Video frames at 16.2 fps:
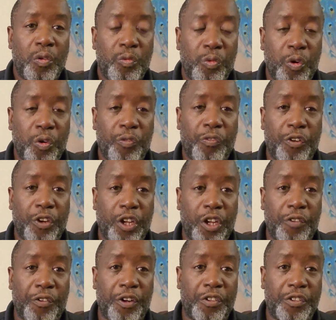will
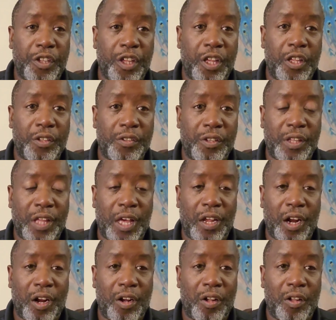forgive our sins, and
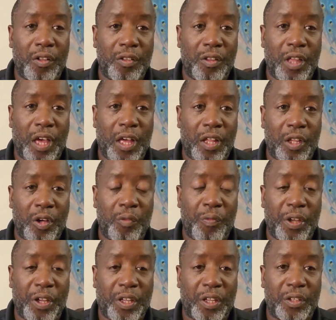that that it'll
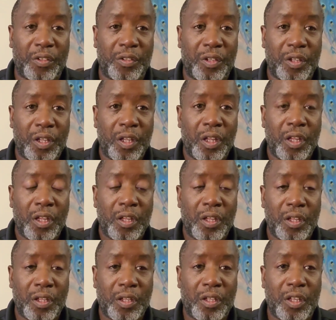make us
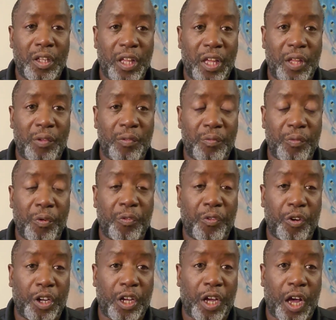clean
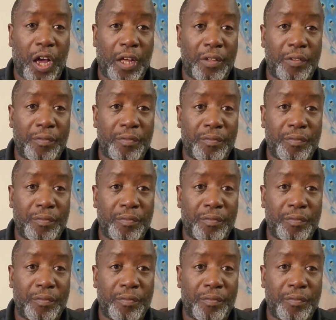before God.